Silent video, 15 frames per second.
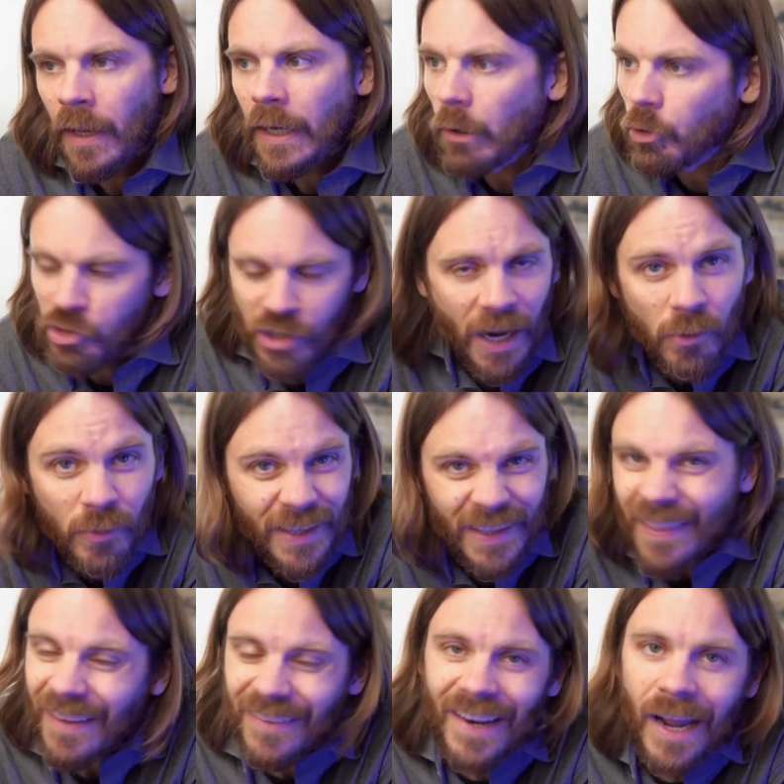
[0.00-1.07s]
Now,
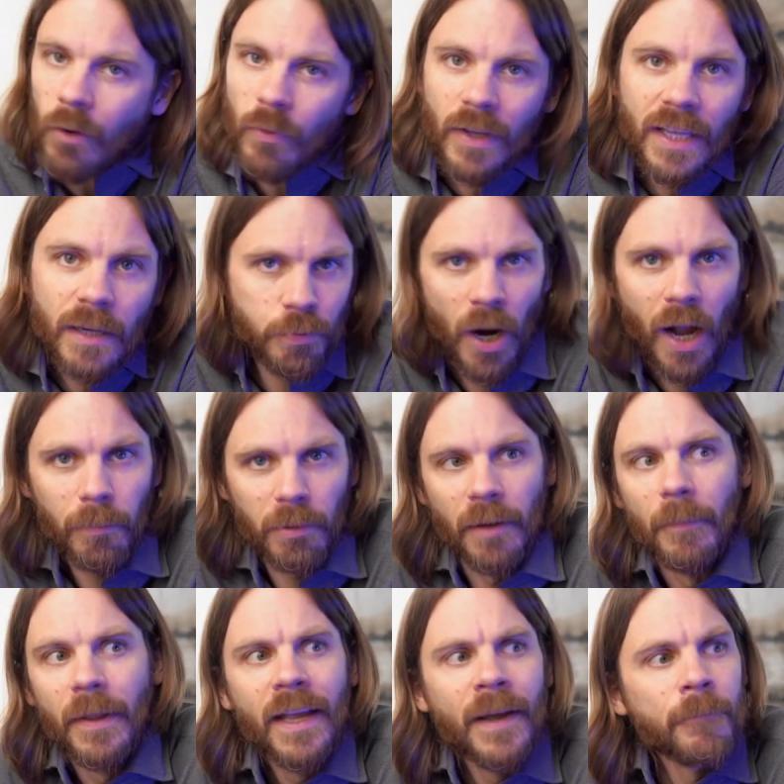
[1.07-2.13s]
generally, that's not really a
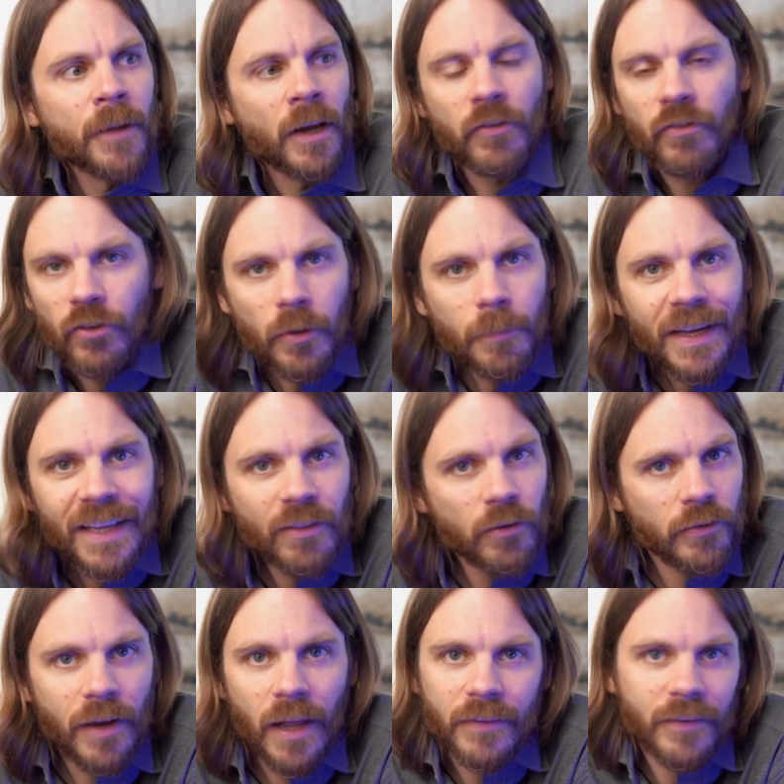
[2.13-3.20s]
problem. Assuming
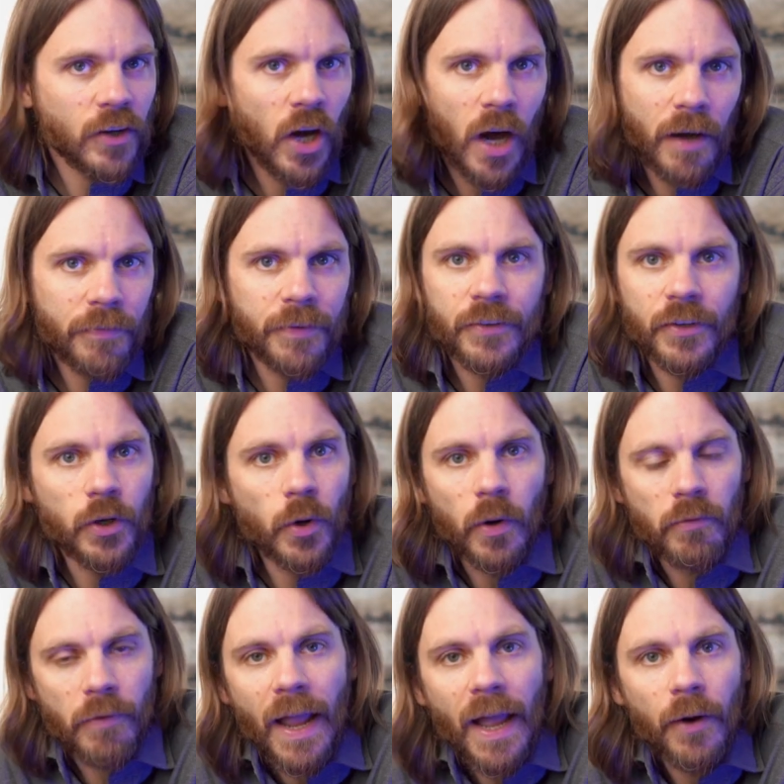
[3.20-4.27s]
there's lots of coffee to go
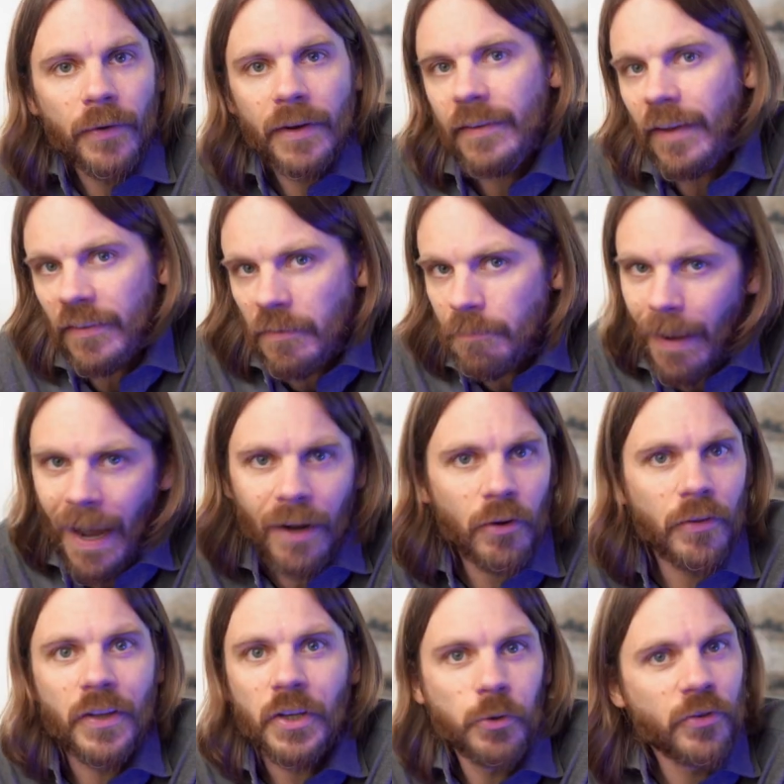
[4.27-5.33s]
around, it doesn't
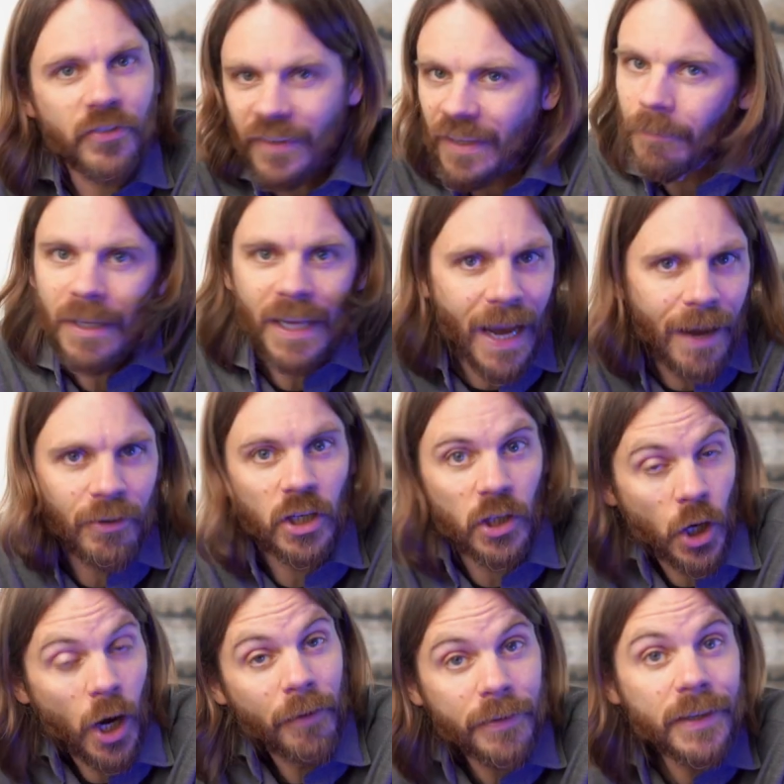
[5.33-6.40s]
matter that you see me having a
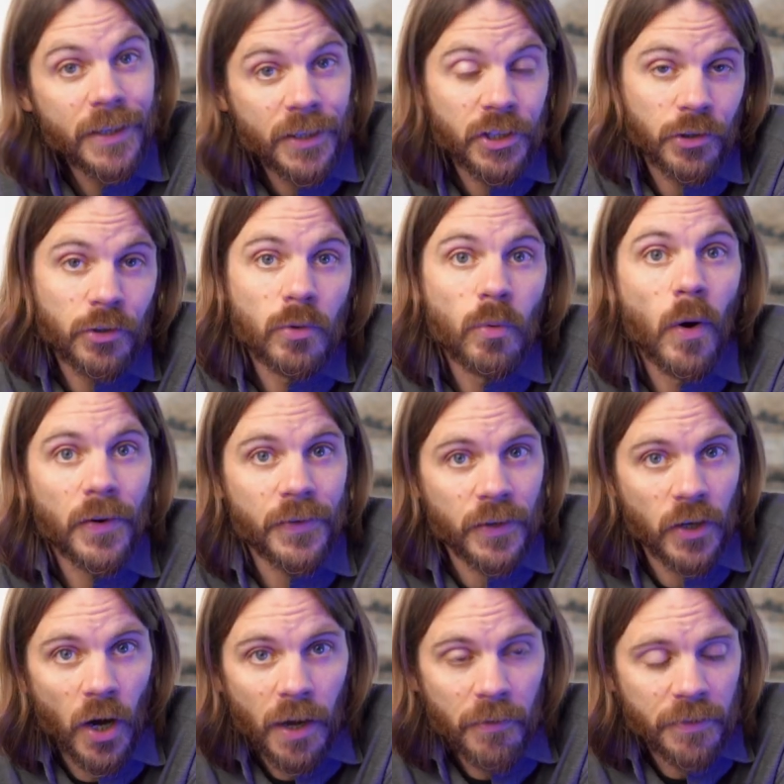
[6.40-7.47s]
coffee and you want a
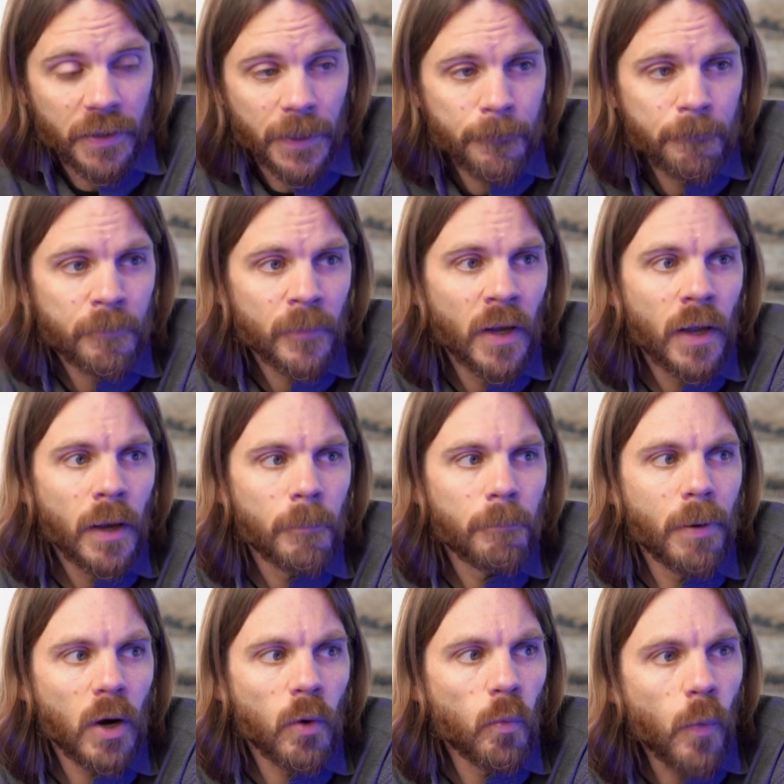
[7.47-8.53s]
coffee.
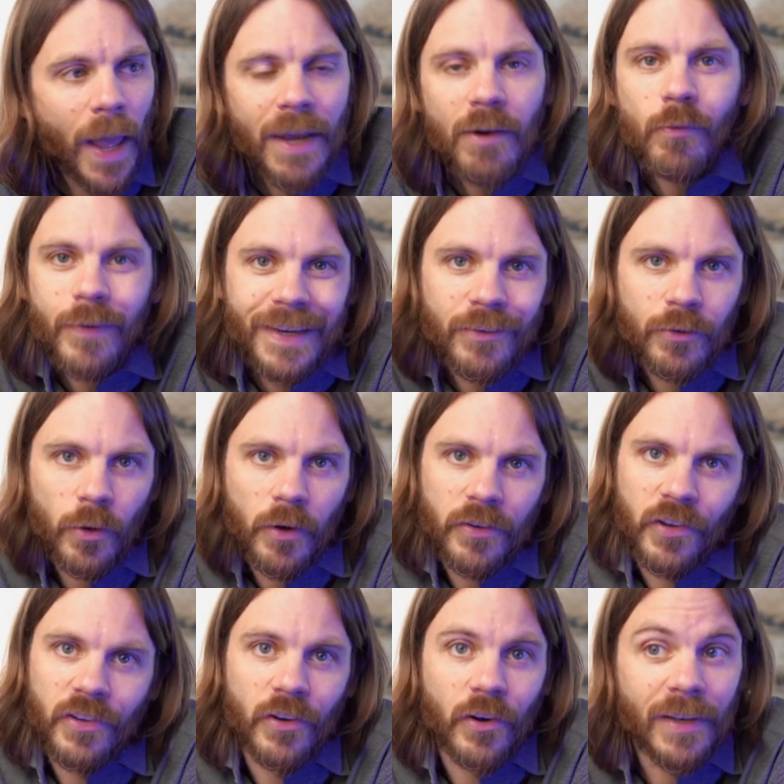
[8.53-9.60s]
But when
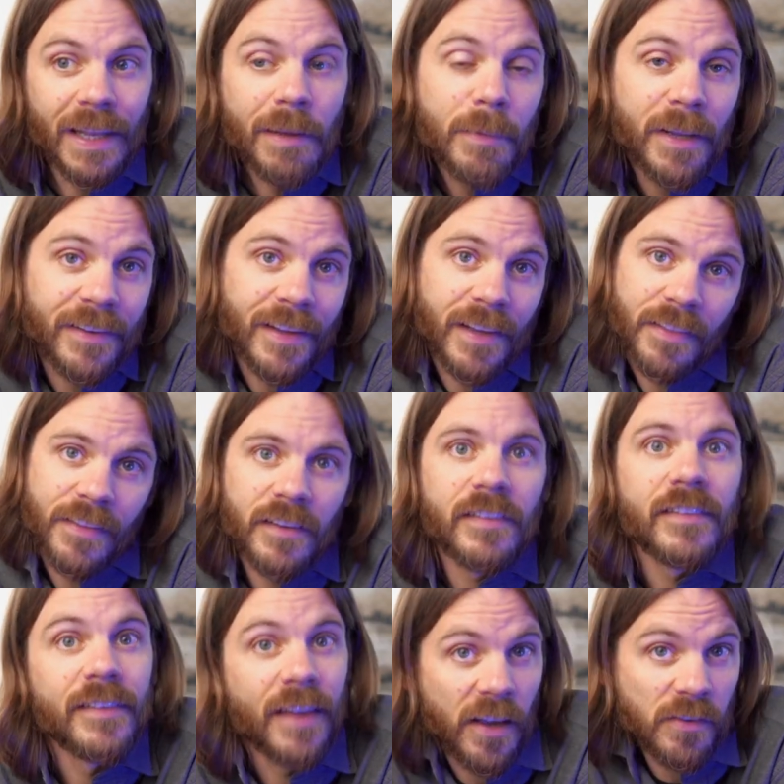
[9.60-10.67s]
resources are limited,
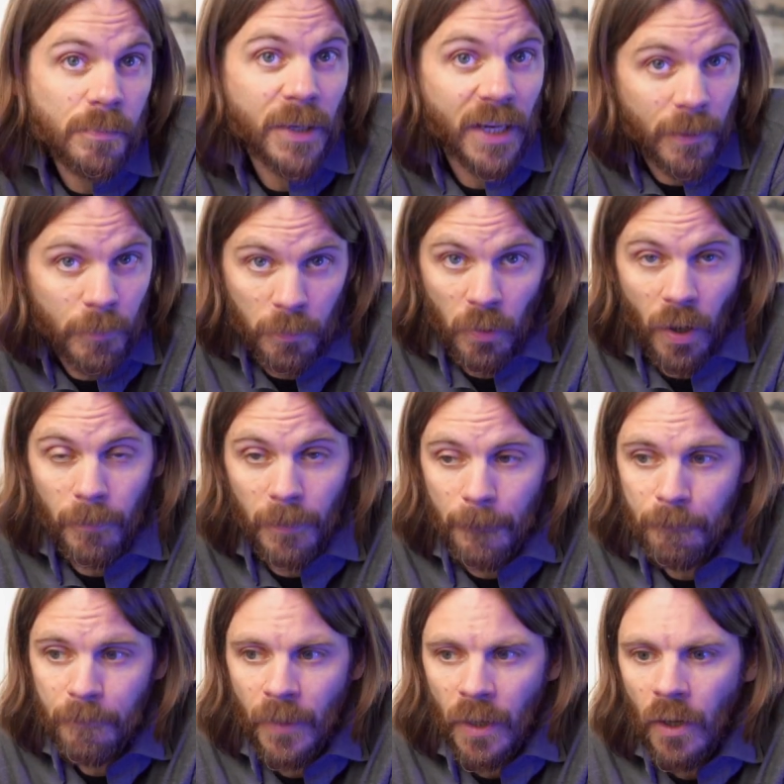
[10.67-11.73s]
this does become a
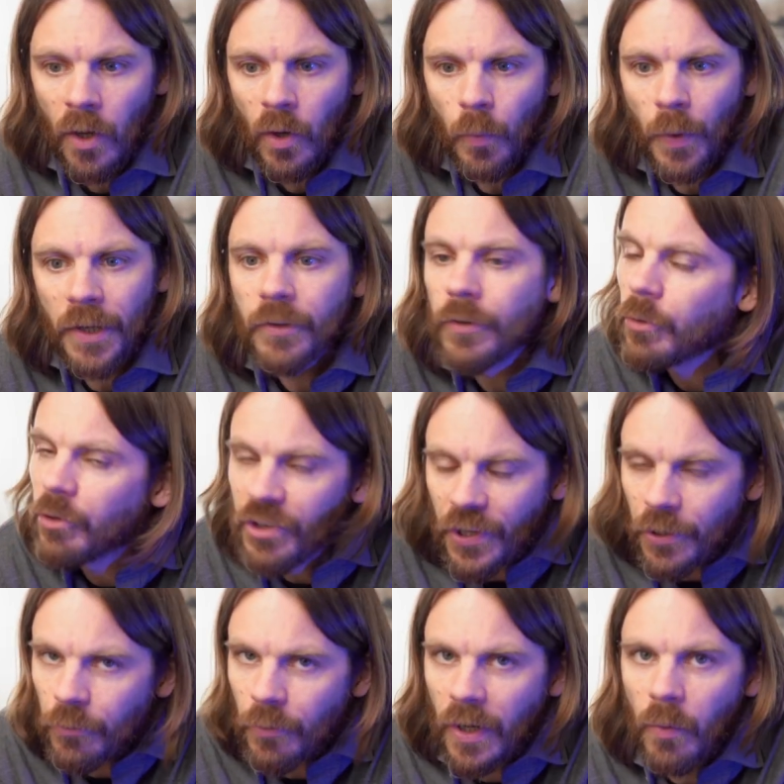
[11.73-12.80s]
problem. When two
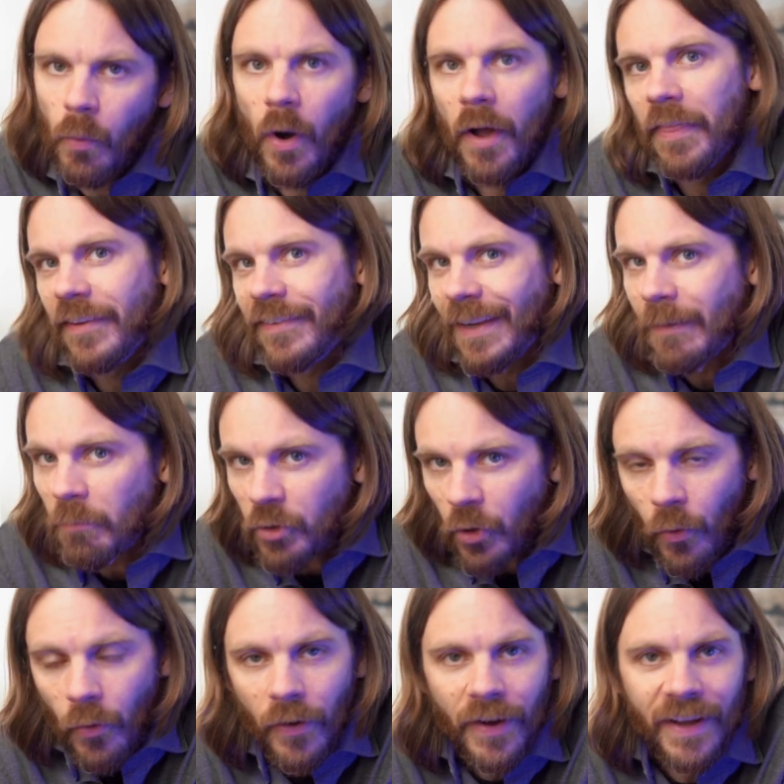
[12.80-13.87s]
children want the same
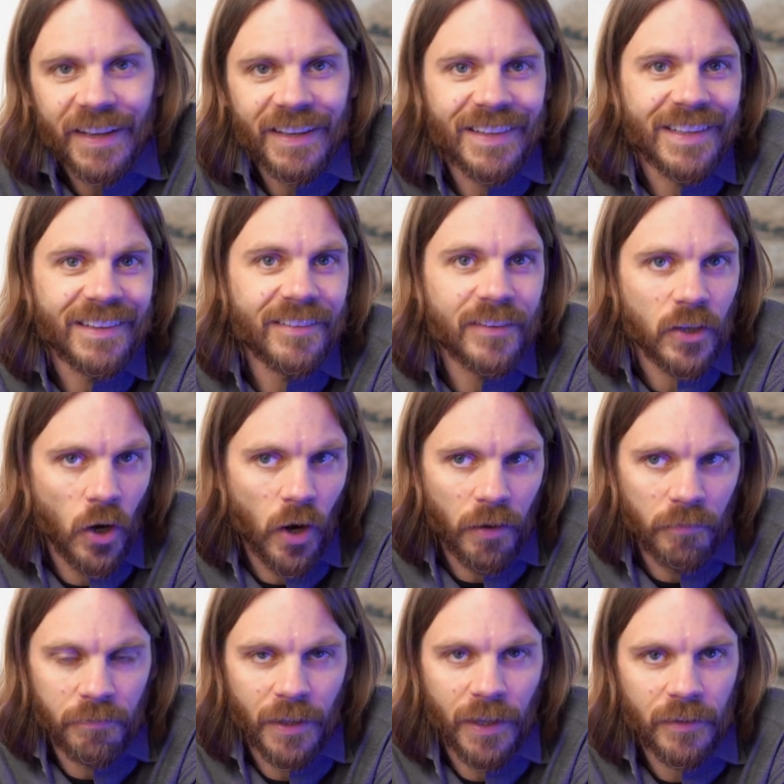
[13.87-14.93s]
toy, it leads to
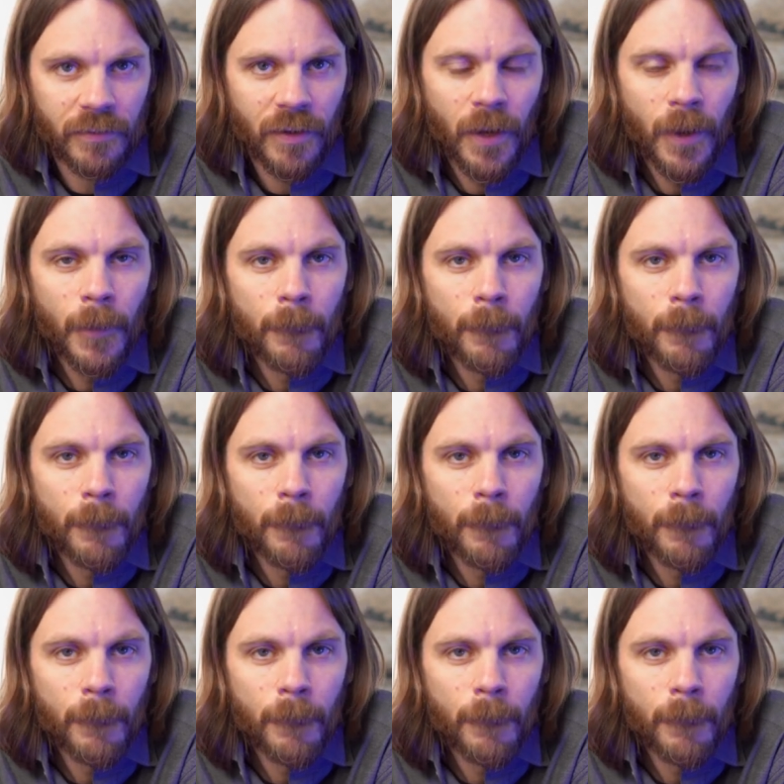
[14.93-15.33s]
conflict.